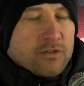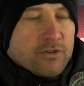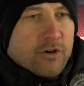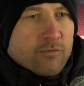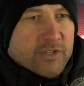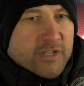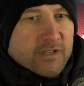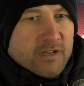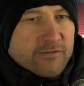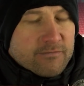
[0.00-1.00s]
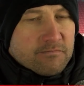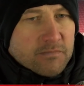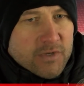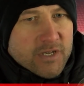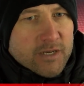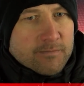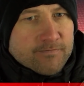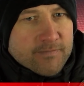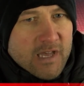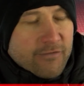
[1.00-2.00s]
No, we didn't. I
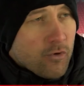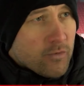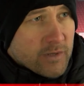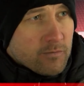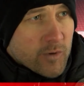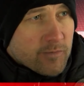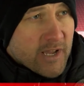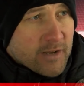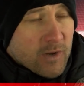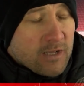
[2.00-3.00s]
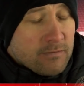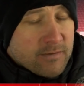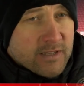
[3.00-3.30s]
thought we played well